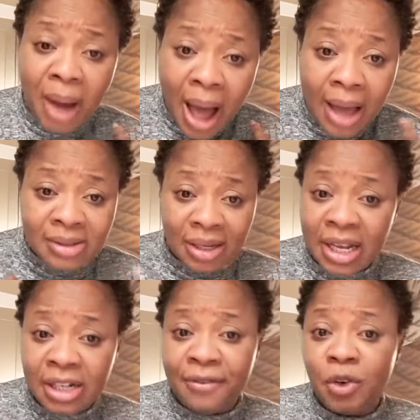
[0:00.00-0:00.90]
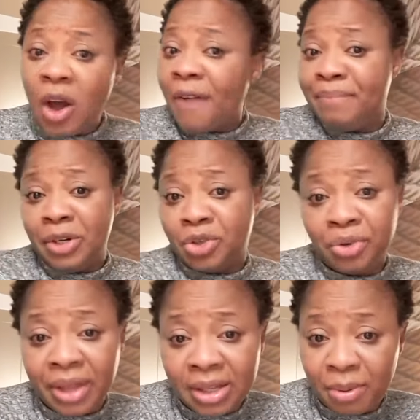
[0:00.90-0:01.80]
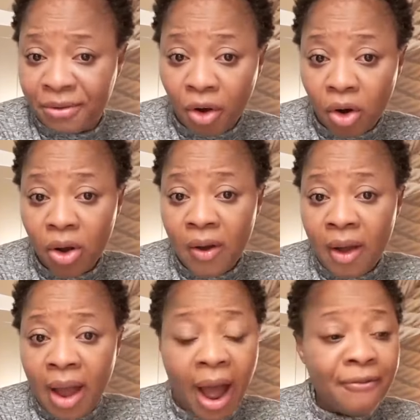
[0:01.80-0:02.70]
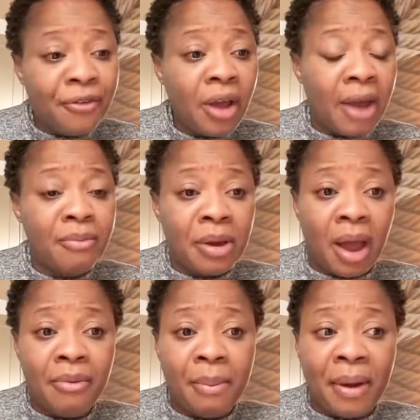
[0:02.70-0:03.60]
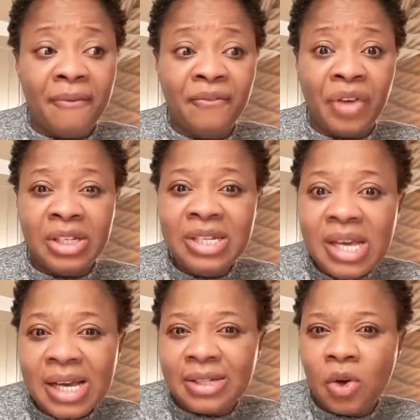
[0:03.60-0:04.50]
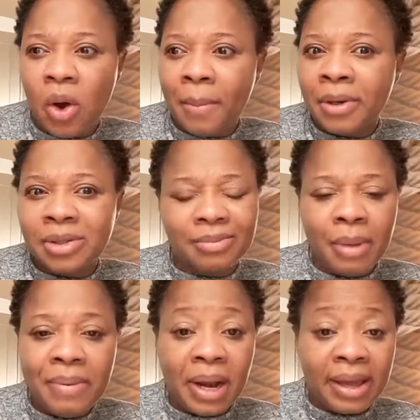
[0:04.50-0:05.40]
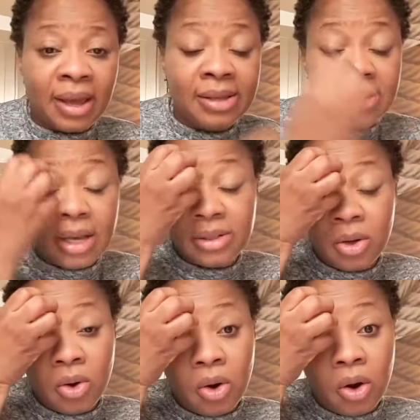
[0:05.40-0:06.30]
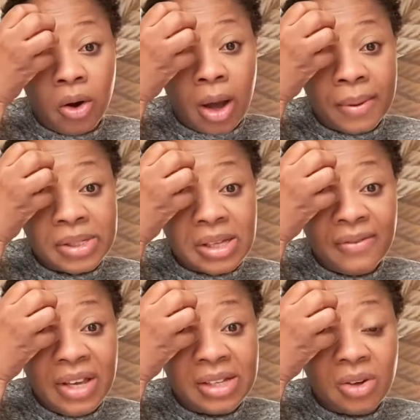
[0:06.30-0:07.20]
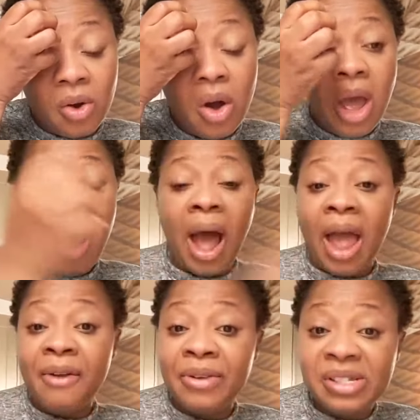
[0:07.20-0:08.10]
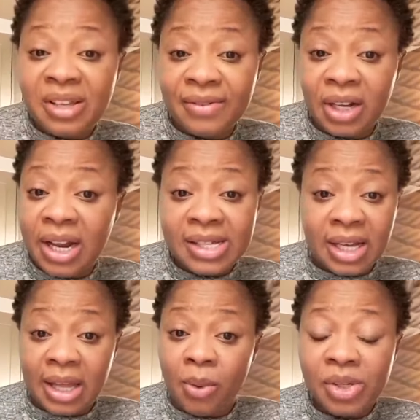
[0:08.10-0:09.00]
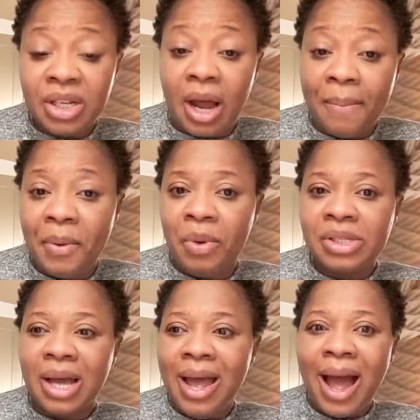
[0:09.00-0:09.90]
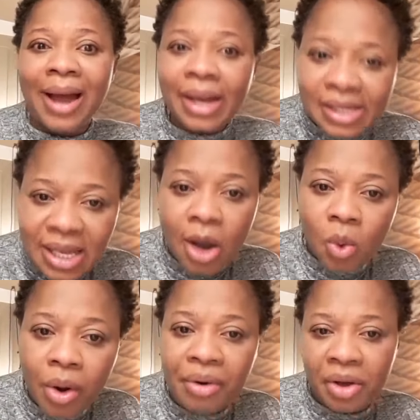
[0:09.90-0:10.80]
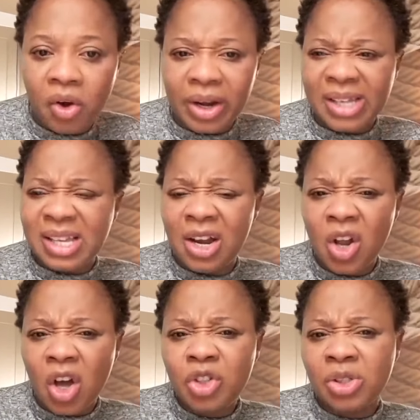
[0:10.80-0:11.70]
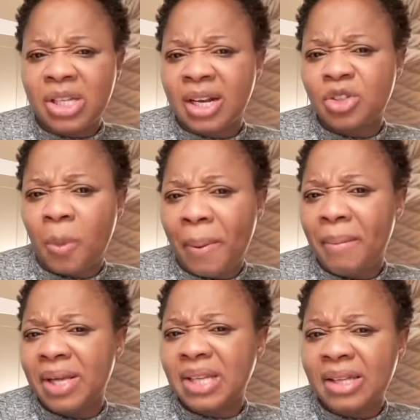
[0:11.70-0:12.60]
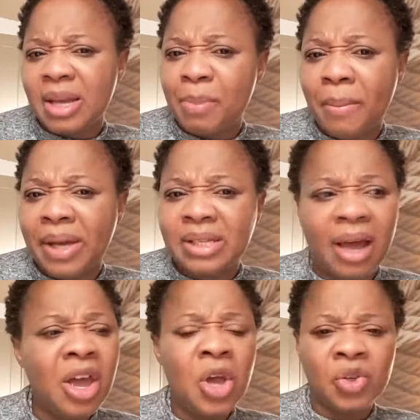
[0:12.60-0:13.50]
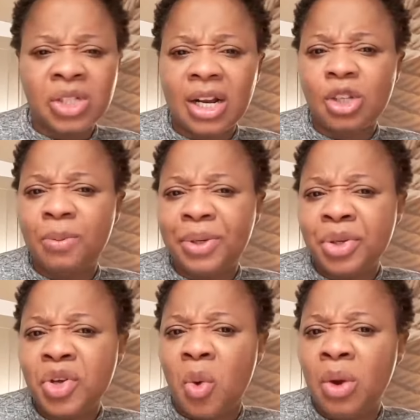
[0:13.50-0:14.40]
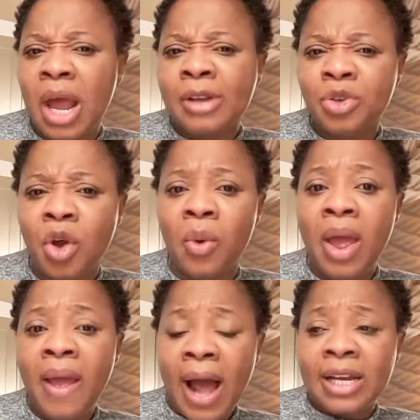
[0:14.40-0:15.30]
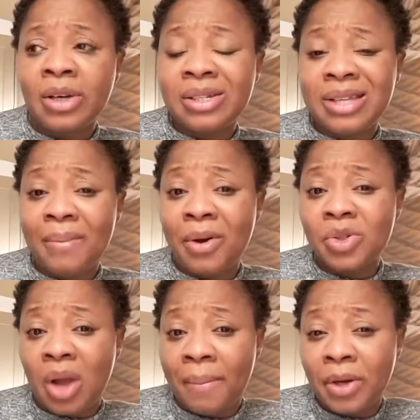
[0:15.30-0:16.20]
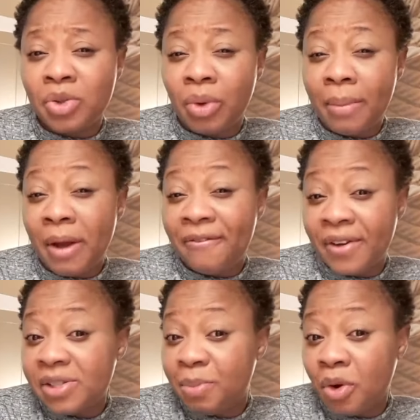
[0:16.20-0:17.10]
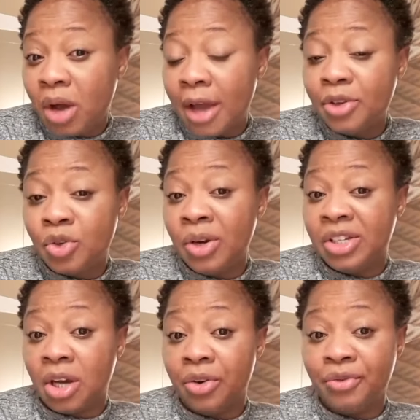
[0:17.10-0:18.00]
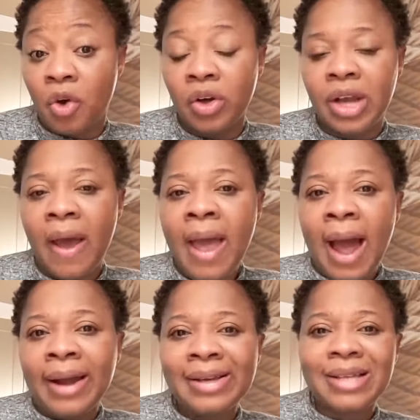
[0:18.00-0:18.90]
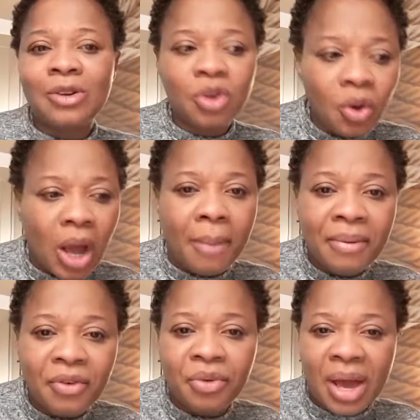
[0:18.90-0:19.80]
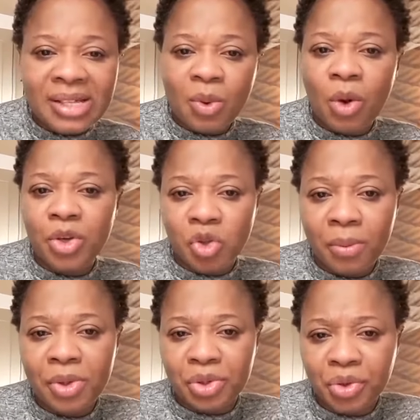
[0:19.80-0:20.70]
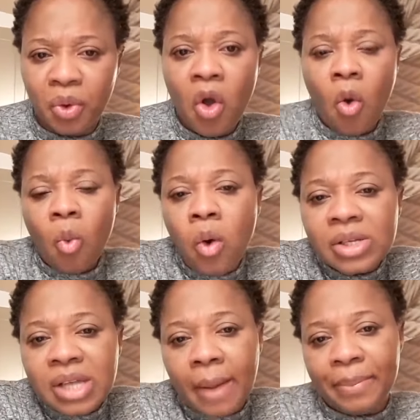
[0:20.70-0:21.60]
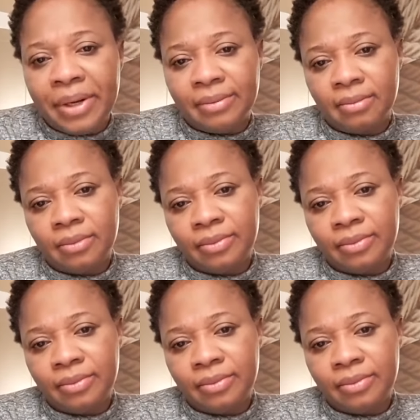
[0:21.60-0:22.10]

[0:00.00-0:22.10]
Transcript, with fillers: As an individual, I've been through that before. I've, I, I remember years ago, about maybe like eight years ago or about seven years ago, I received the letter that I wasn't happy with. And I started querying God. I said, Lord, you said I should pay my tithe, I pay my tithe. You said I should be doing your will, I do your will. And that was the time I was about to write my first book, Are You Truly a Child of God? And I said, Look, I'm even writing what you told me to do. What's happening?